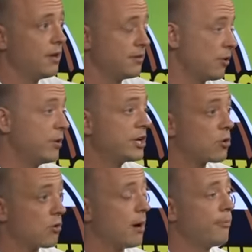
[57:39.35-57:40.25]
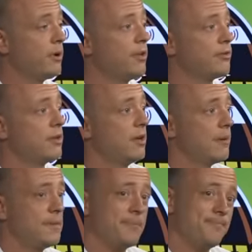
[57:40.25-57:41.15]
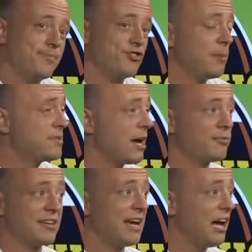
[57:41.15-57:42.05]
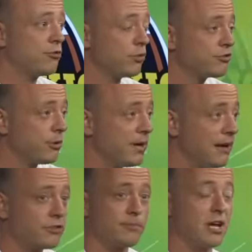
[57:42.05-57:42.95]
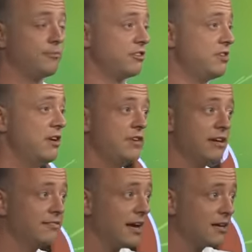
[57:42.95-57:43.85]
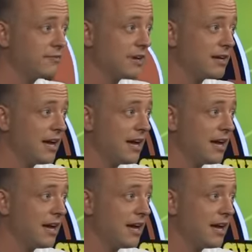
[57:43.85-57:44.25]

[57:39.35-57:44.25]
that we grew up with, that sometimes the casuals don't have, sometimes a T V executive doesn't